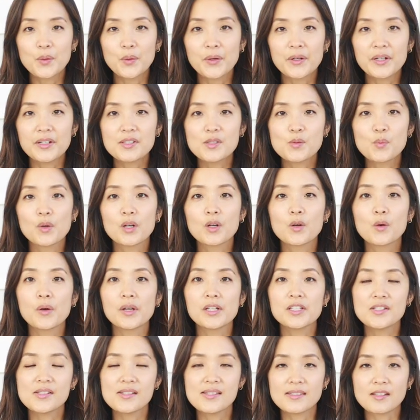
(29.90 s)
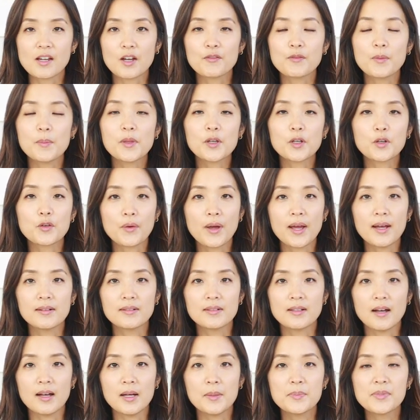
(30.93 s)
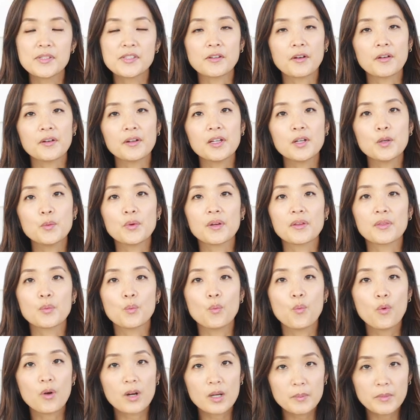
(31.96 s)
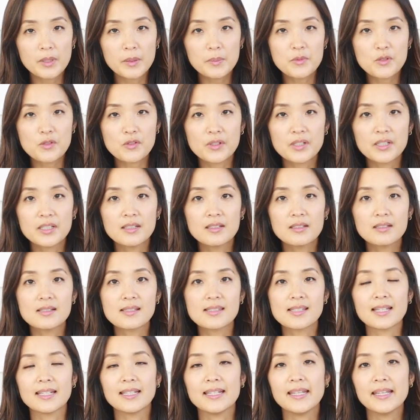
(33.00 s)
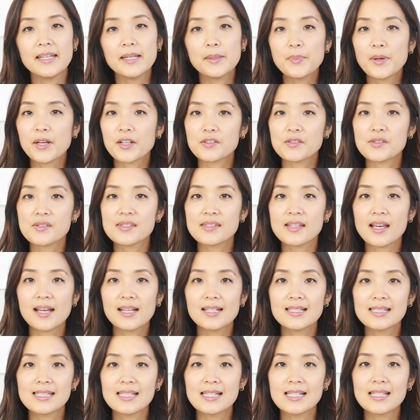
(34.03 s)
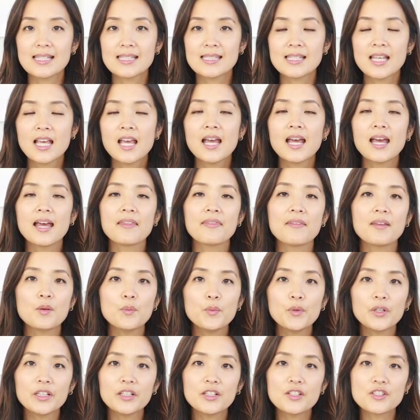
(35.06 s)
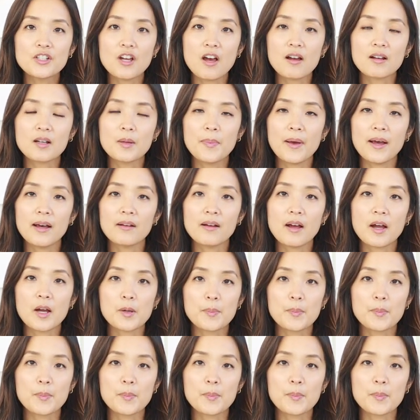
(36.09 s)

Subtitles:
course, we're going to start from the ground up, starting with warm-up drills and nib exercises, and then we're going to talk about